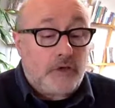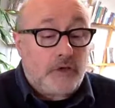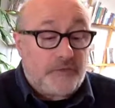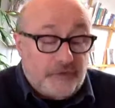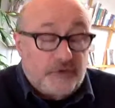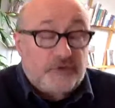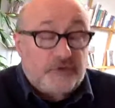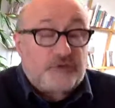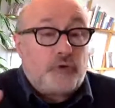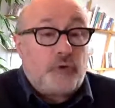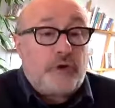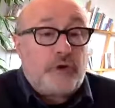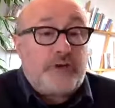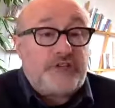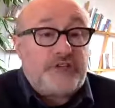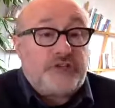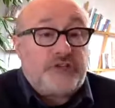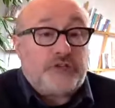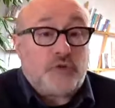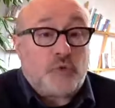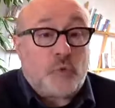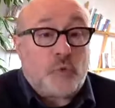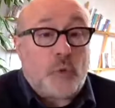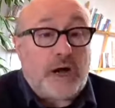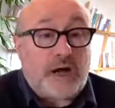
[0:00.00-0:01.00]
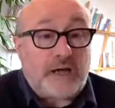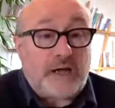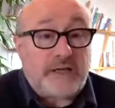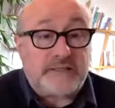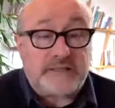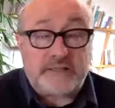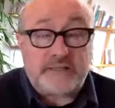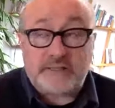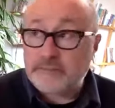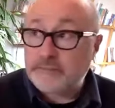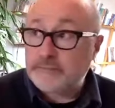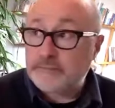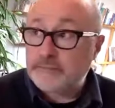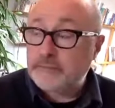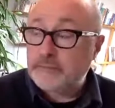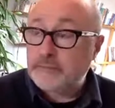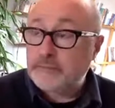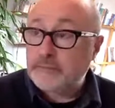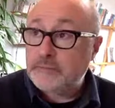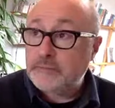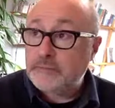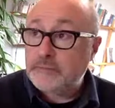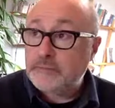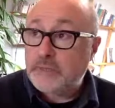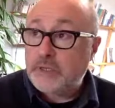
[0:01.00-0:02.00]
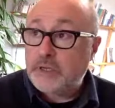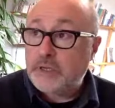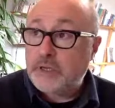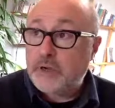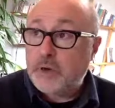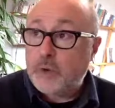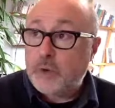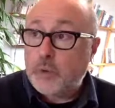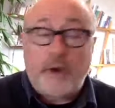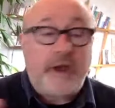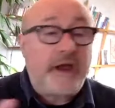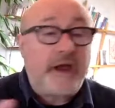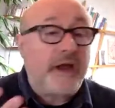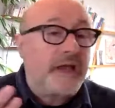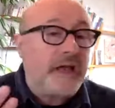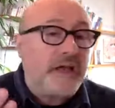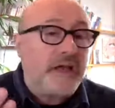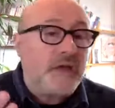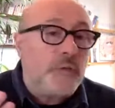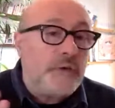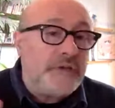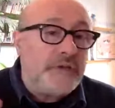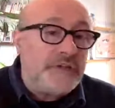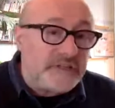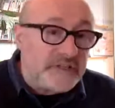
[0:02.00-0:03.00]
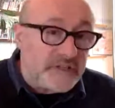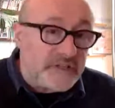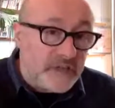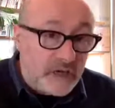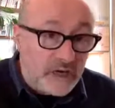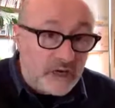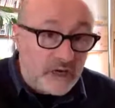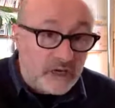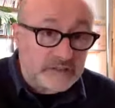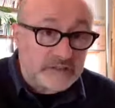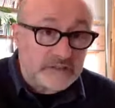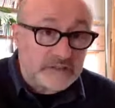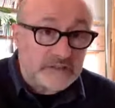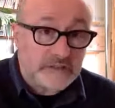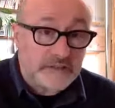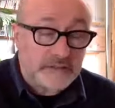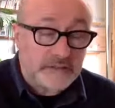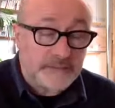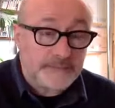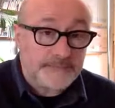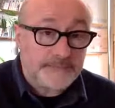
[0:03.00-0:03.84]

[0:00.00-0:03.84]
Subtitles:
The first question was, where can we start?